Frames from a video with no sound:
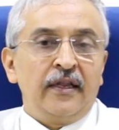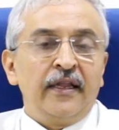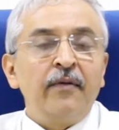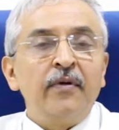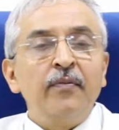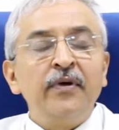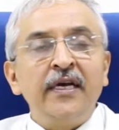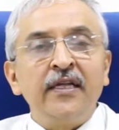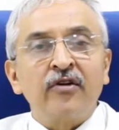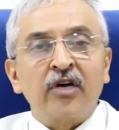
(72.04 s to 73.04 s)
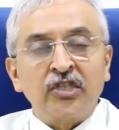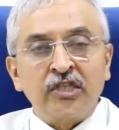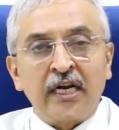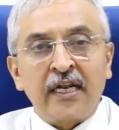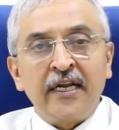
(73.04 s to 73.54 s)
They may be either
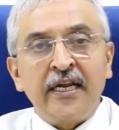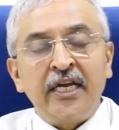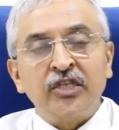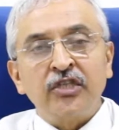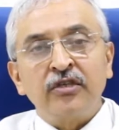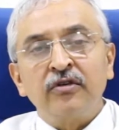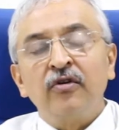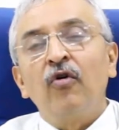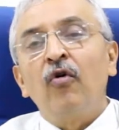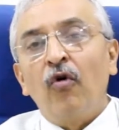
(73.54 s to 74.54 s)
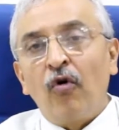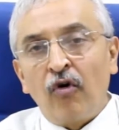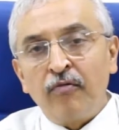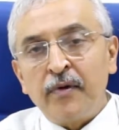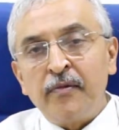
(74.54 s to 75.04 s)
congenital in nature,
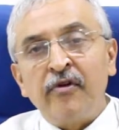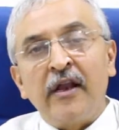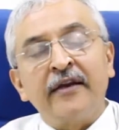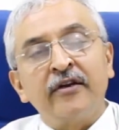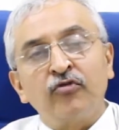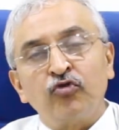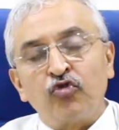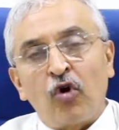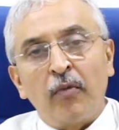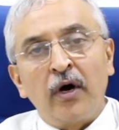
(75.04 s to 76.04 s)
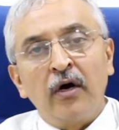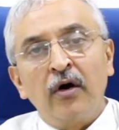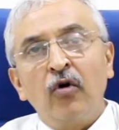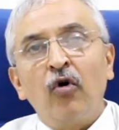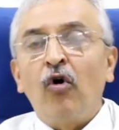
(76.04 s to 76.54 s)
or may be related to trauma,
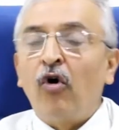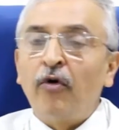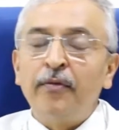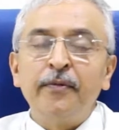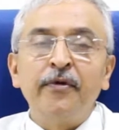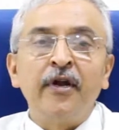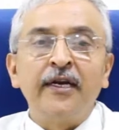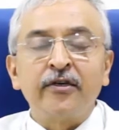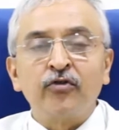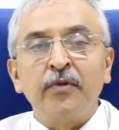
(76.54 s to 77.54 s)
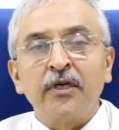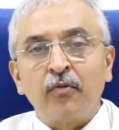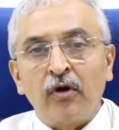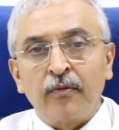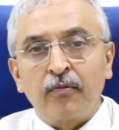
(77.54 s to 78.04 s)
or may be related to
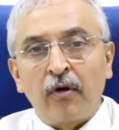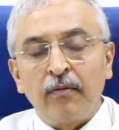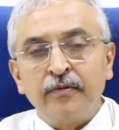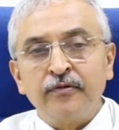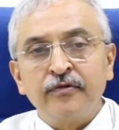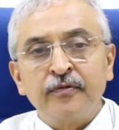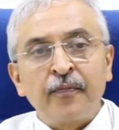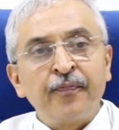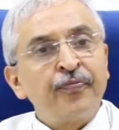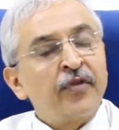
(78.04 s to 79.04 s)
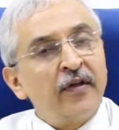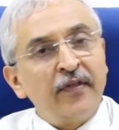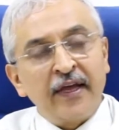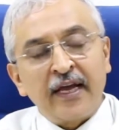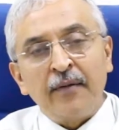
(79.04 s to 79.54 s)
metabolic problems.
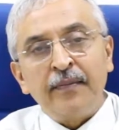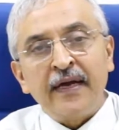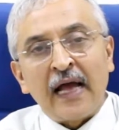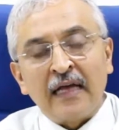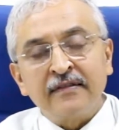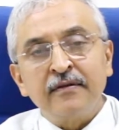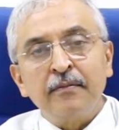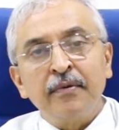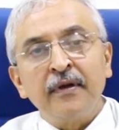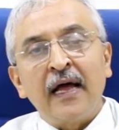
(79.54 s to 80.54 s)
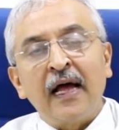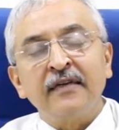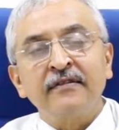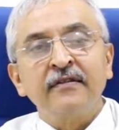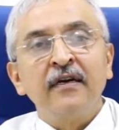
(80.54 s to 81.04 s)
They can be as simple
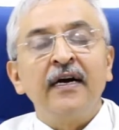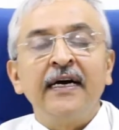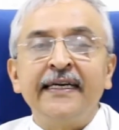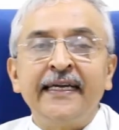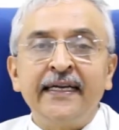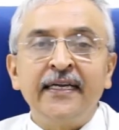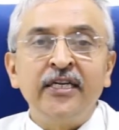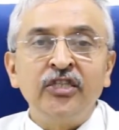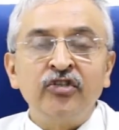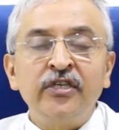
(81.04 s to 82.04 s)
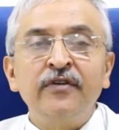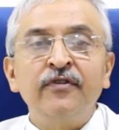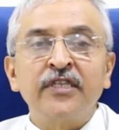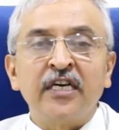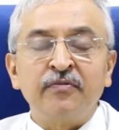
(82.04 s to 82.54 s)
as a tendon injury
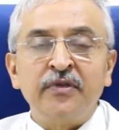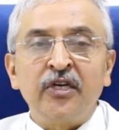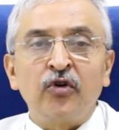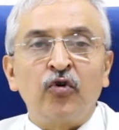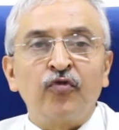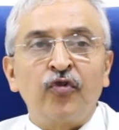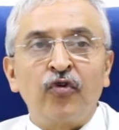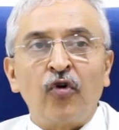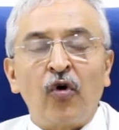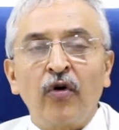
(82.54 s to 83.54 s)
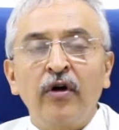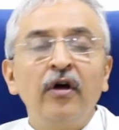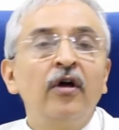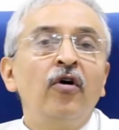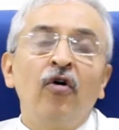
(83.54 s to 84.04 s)
which has been ignored for long,
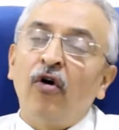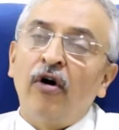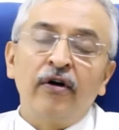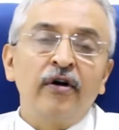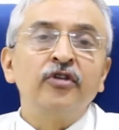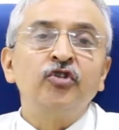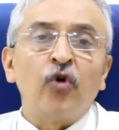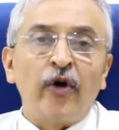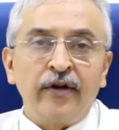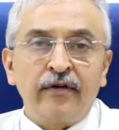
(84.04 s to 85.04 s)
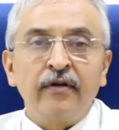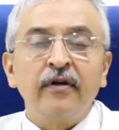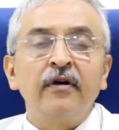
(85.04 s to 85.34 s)
or a joint